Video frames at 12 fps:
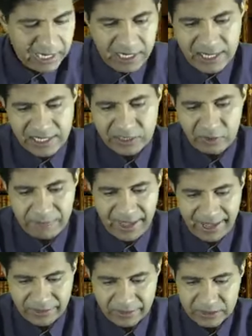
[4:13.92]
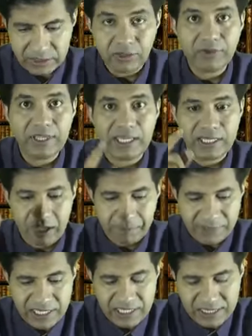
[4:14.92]
Let's go back. Okay, now
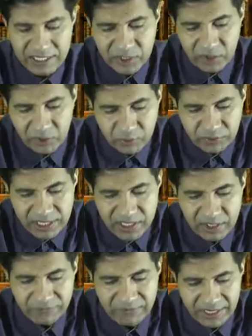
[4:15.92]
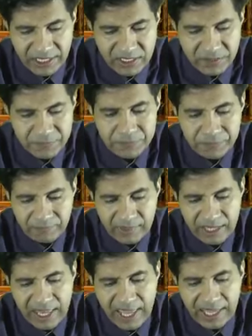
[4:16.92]
please let's go through the list of headings.
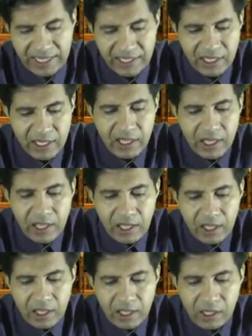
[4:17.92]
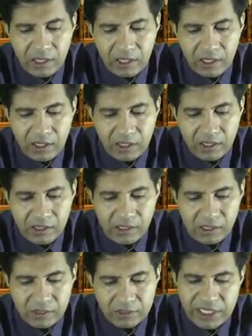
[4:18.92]
A,
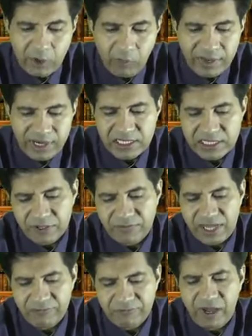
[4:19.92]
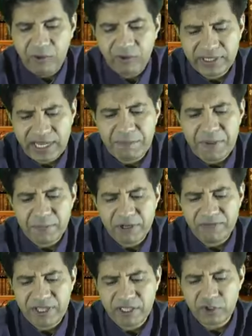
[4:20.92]
the ONS survey found that people
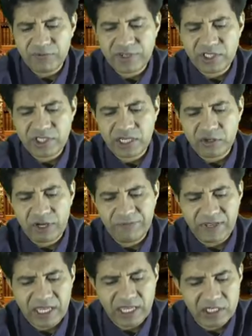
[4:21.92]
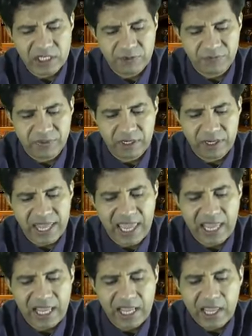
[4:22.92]
with university qualifications were
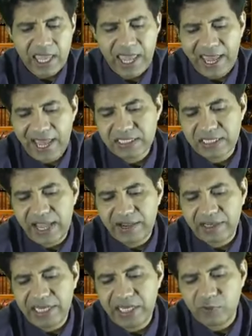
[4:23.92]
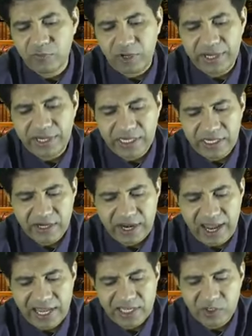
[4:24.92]
A, as likely to volunteer
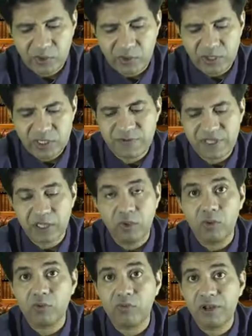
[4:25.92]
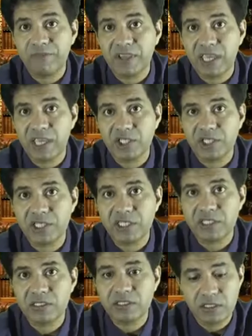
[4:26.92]
as those with no
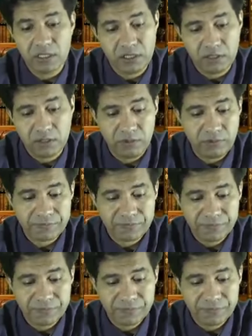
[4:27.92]
qualifications? No.